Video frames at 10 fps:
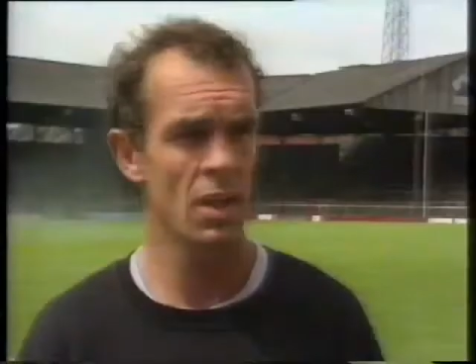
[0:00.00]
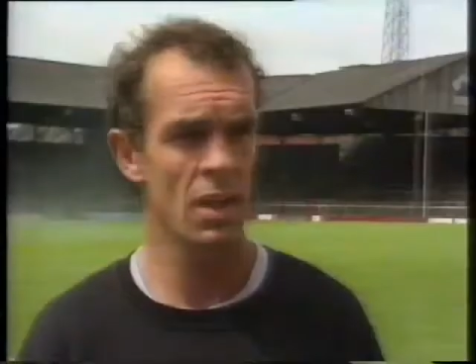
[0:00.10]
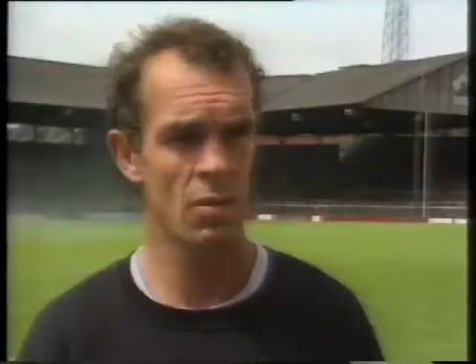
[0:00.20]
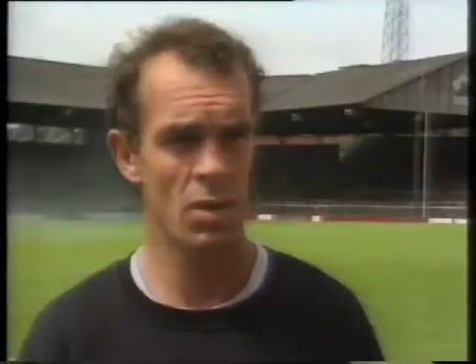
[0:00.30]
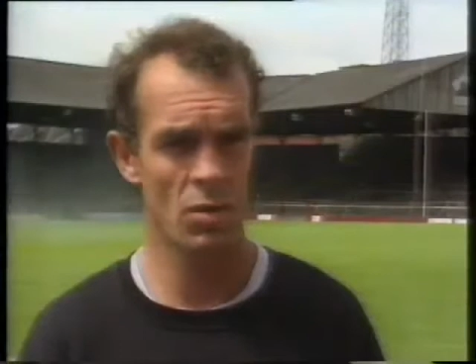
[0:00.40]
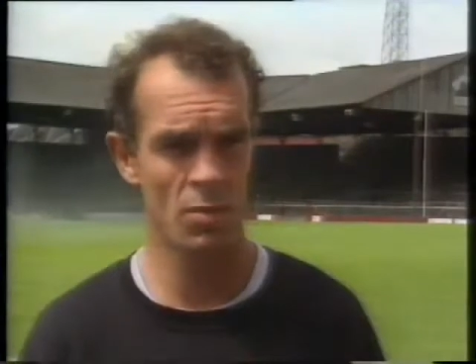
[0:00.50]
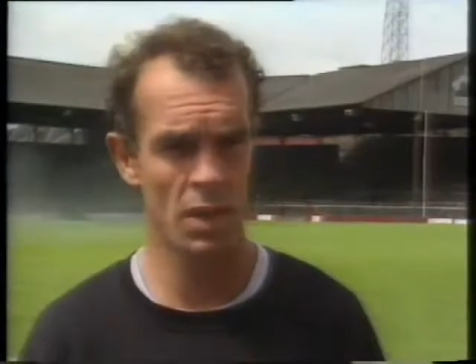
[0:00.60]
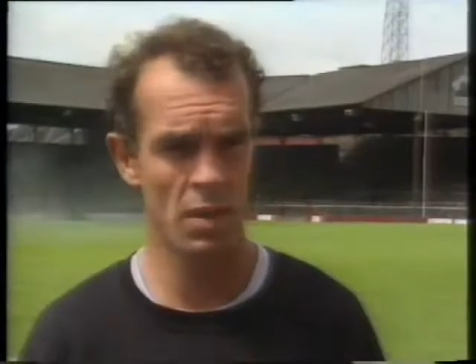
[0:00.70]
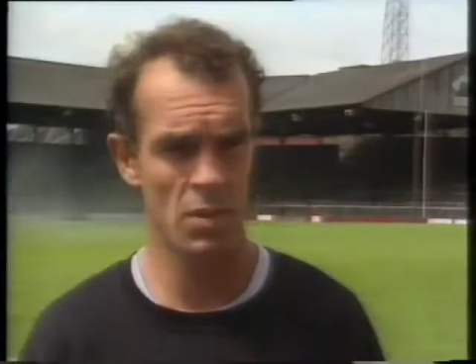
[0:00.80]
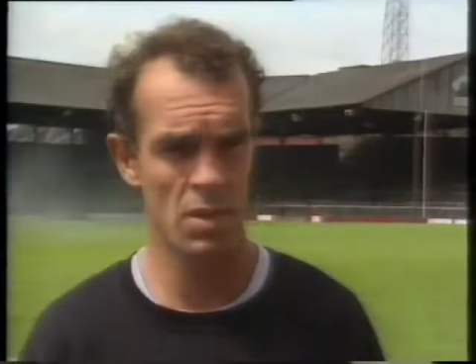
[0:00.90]
I don't
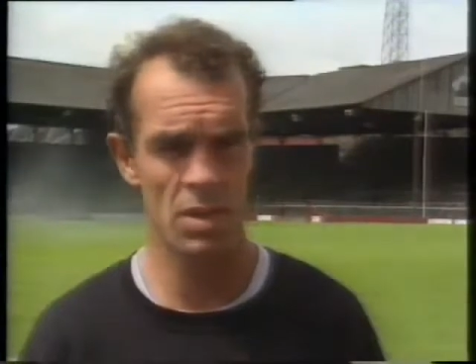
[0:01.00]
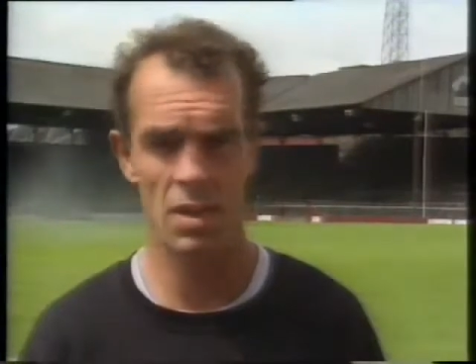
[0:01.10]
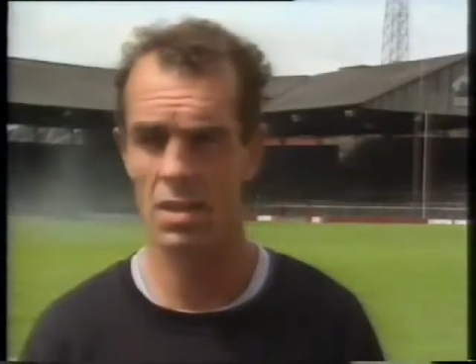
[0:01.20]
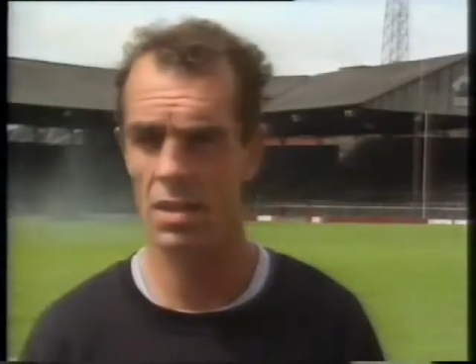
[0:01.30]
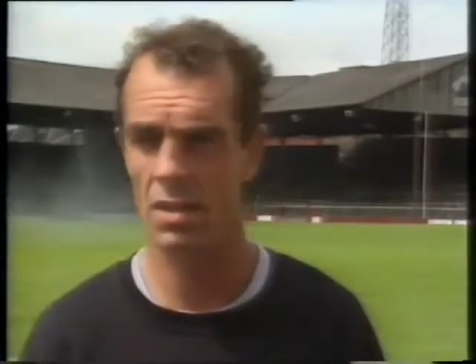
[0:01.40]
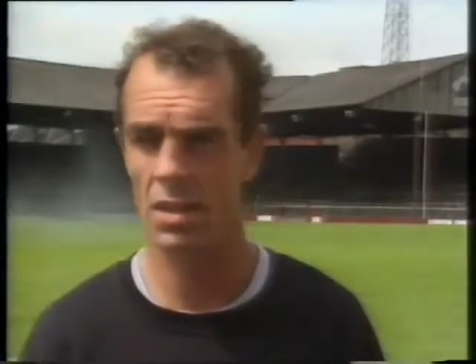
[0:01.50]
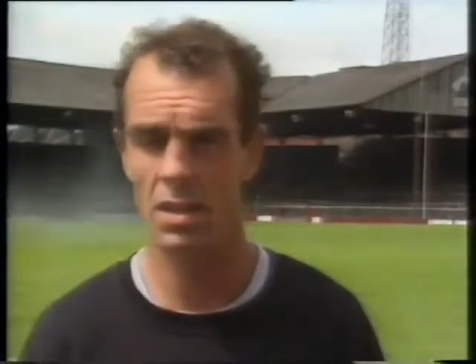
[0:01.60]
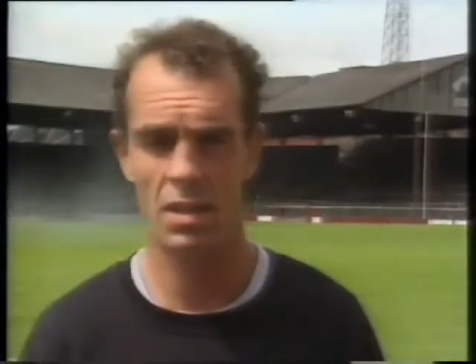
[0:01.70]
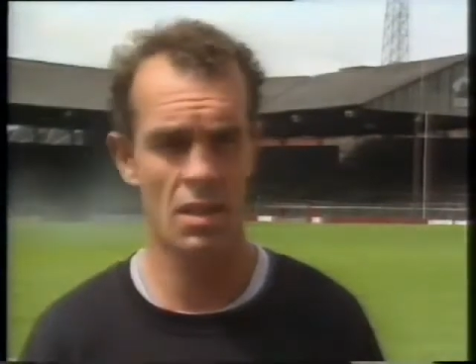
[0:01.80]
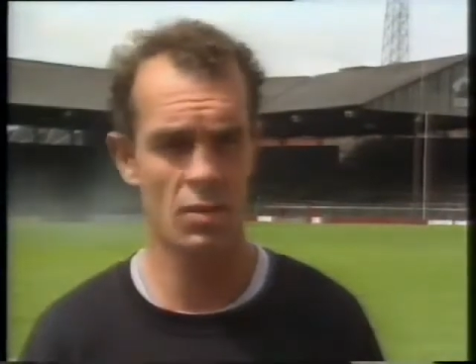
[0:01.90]
think any of the season, and uh,